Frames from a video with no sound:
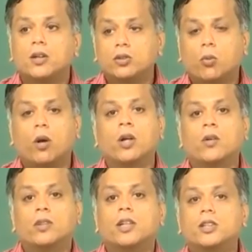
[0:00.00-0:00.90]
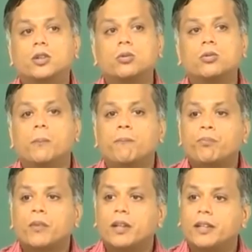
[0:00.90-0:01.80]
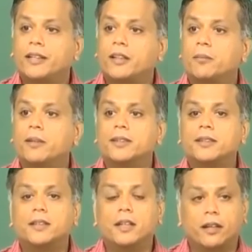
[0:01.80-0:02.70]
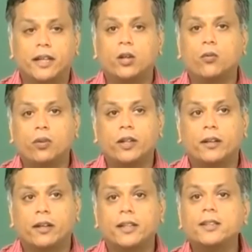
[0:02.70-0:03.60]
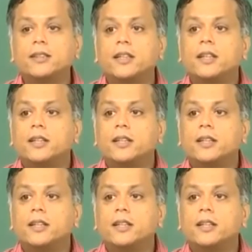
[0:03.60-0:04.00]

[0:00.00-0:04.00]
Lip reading: So, one of these two determines the rate of heat release